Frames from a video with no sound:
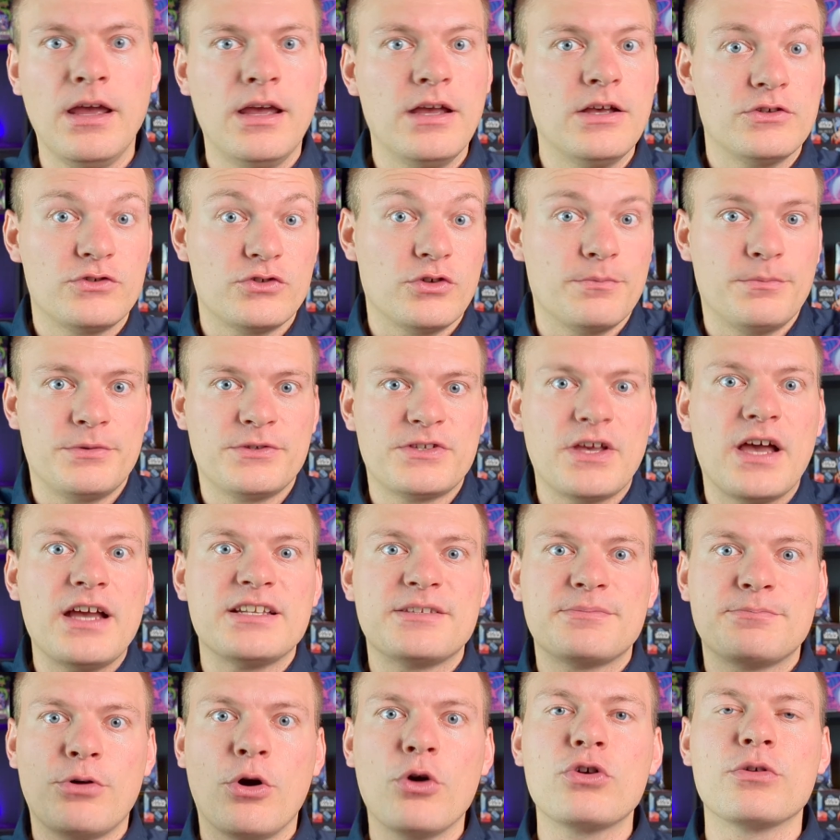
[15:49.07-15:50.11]
So besides
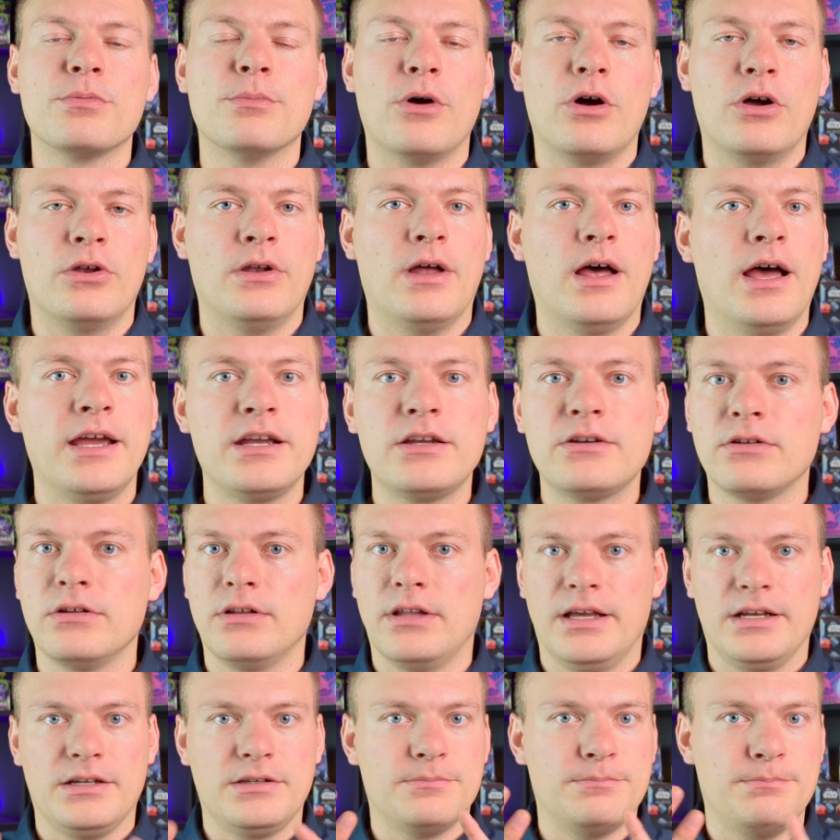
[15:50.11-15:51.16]
Pokemon, I
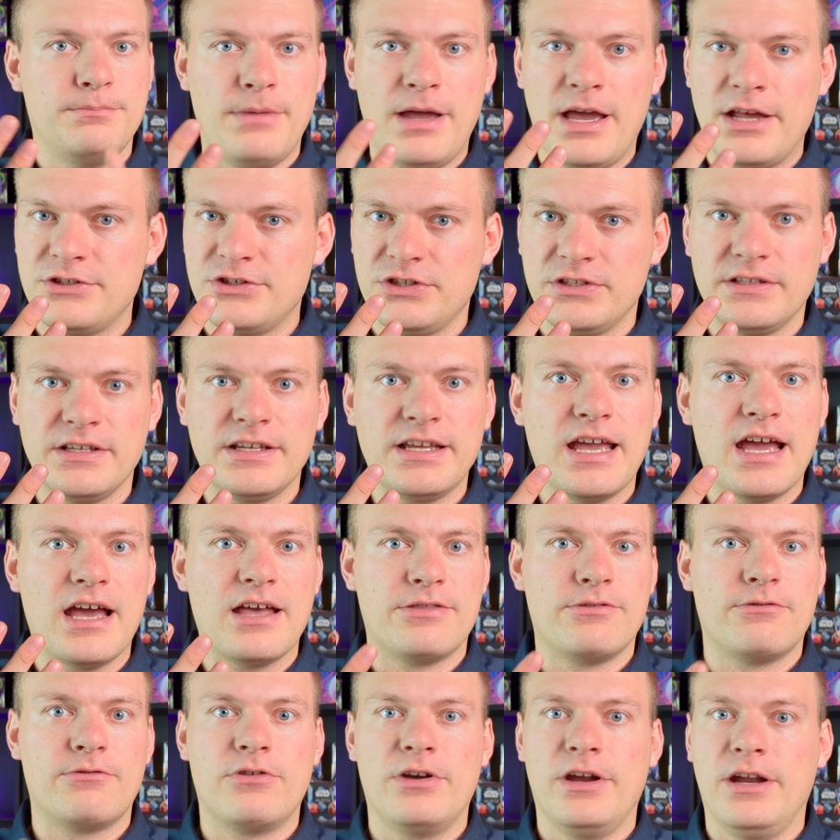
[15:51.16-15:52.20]
collect Magic the
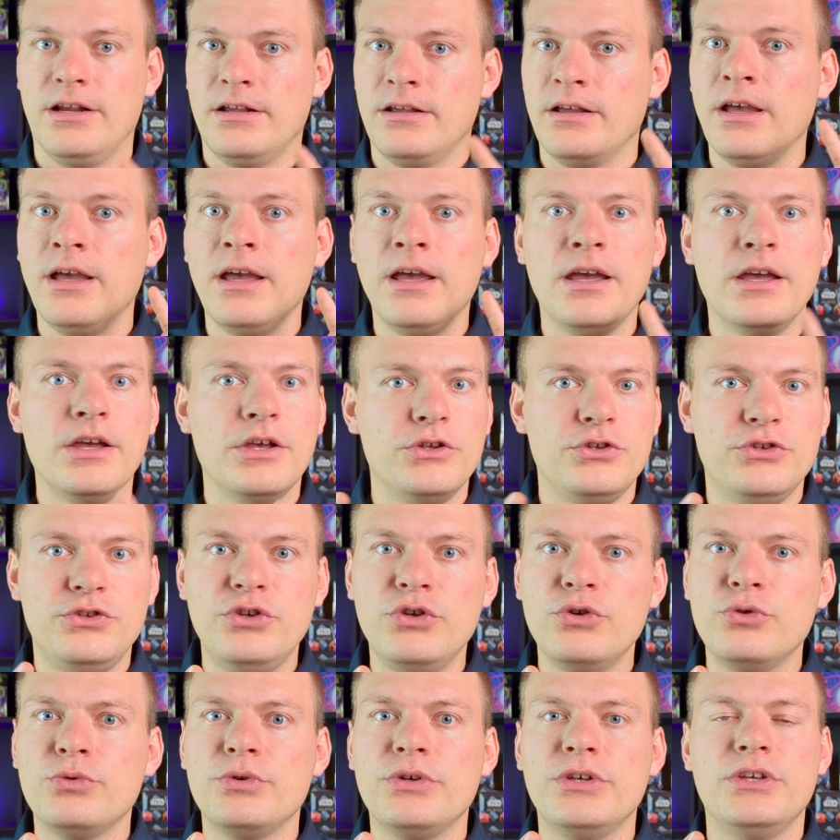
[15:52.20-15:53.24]
Gathering,
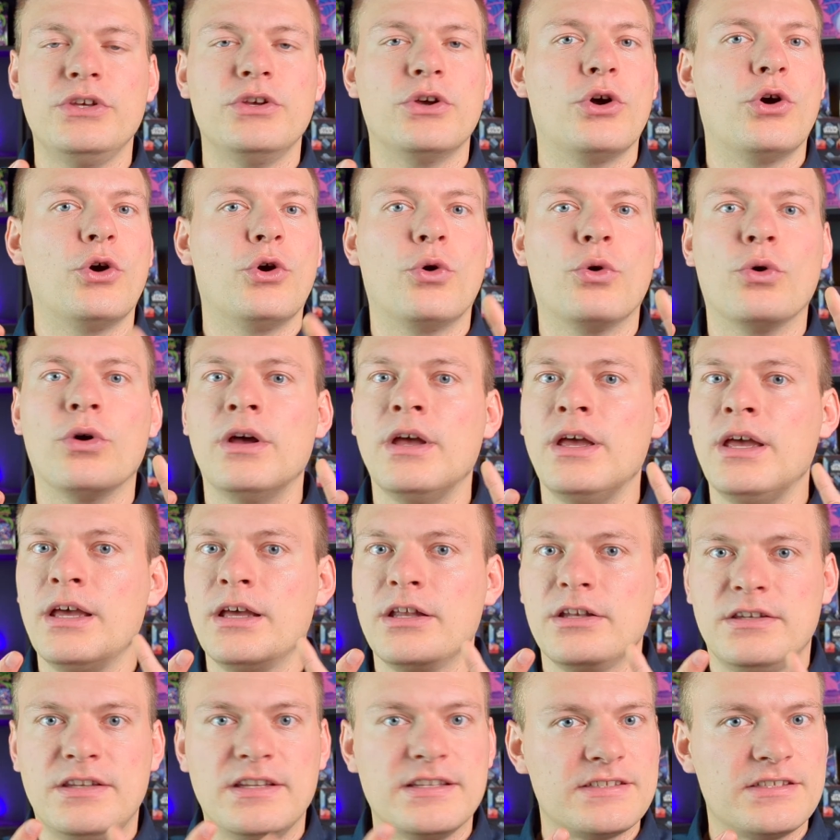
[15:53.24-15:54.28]
Yu-Gi-Oh!,
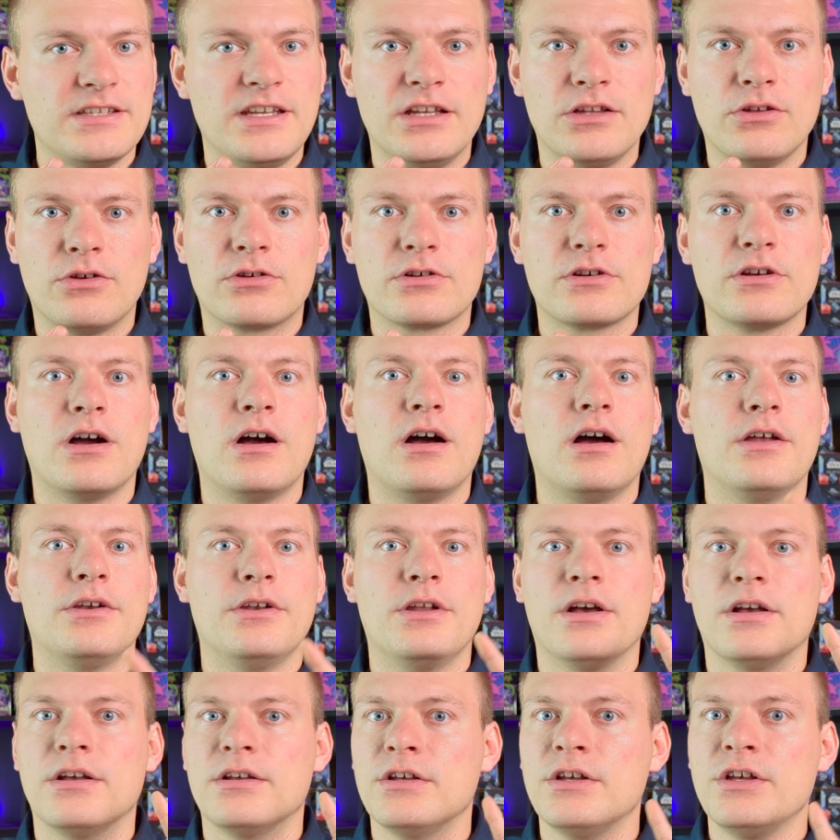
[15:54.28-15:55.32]
Disney
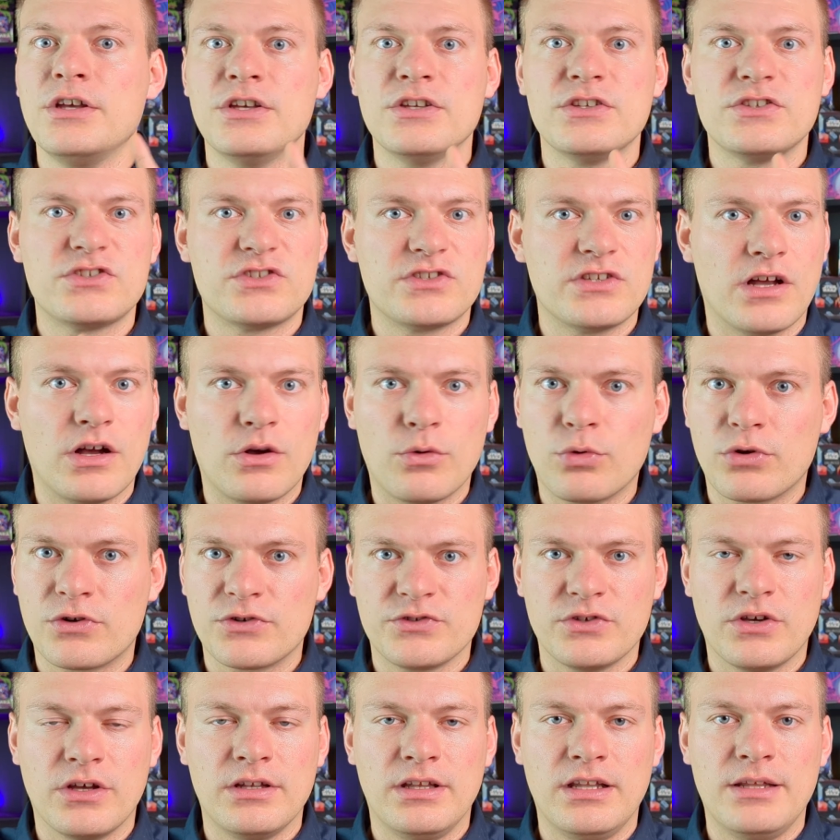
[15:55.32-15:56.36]
Lorcana, Star Wars
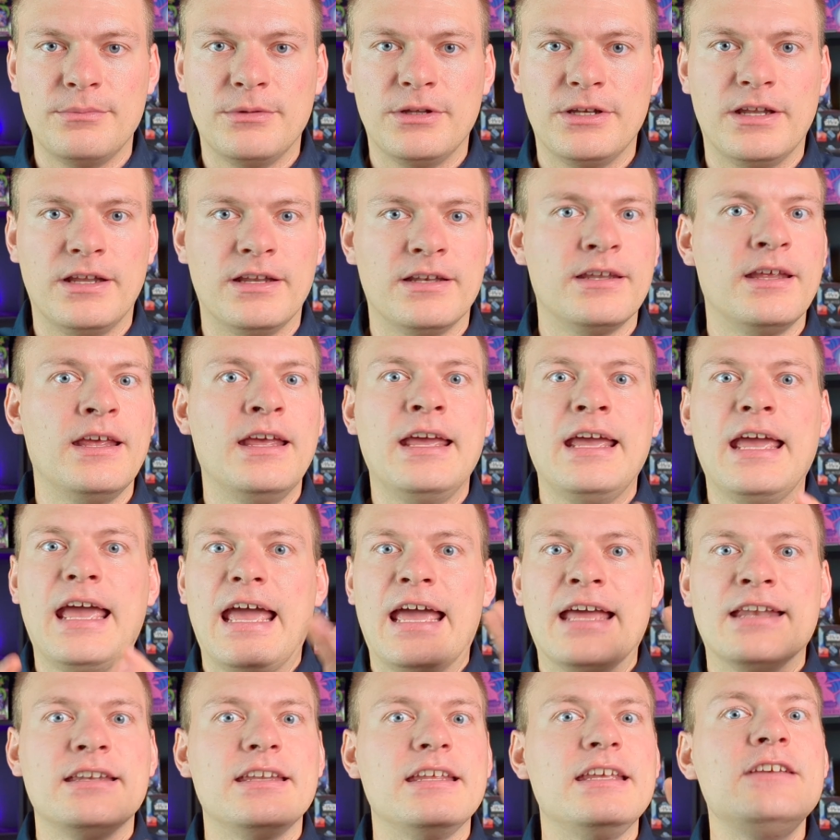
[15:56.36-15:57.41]
Unlimited,
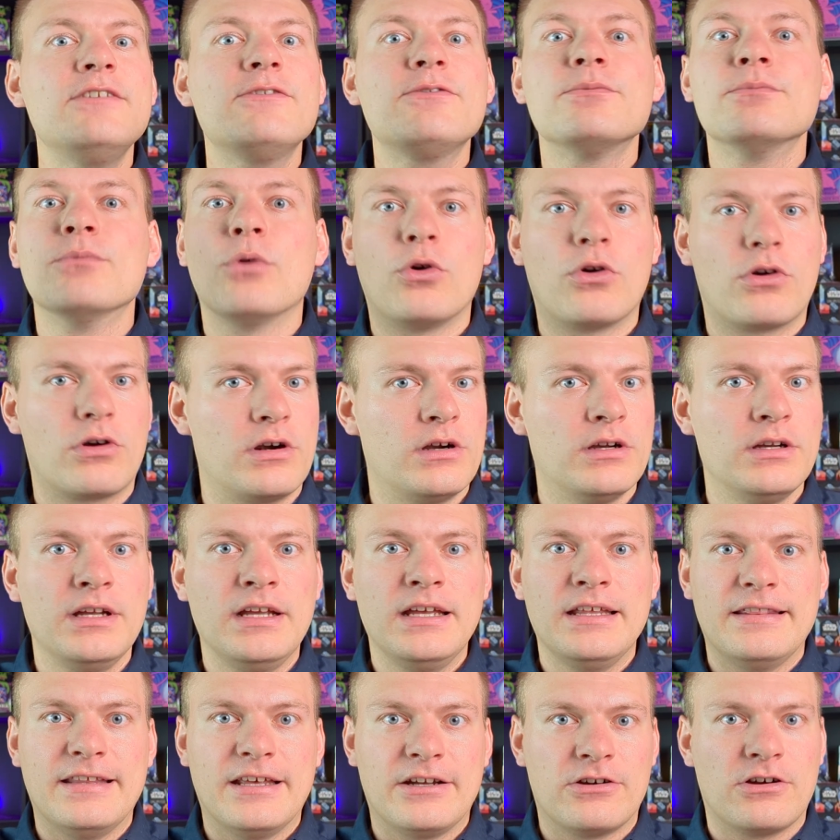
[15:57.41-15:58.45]
and even more
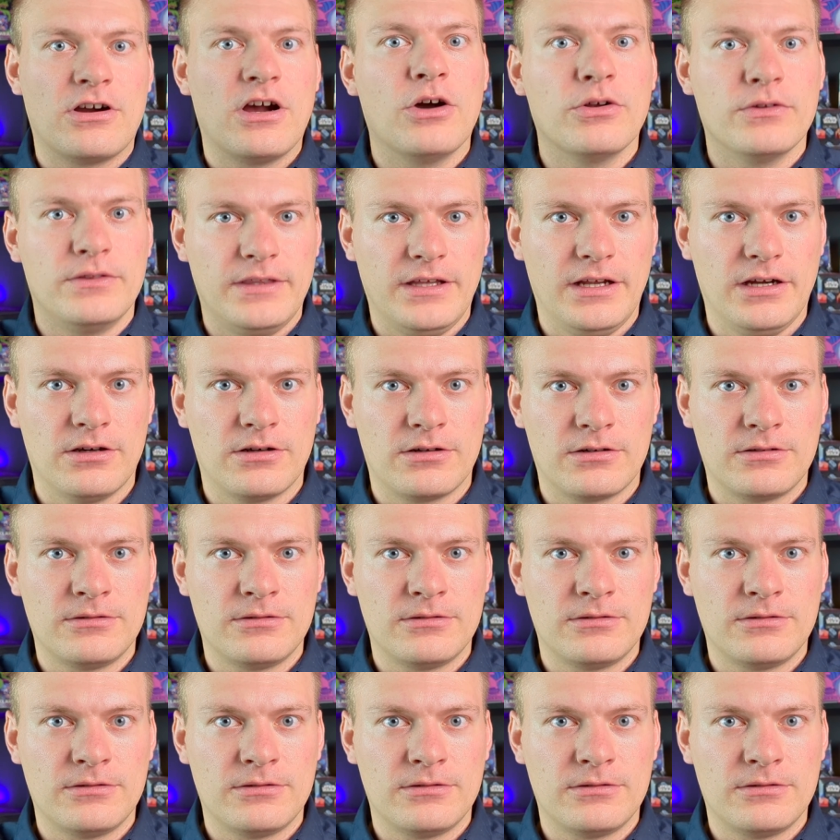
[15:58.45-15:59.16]
that are out there.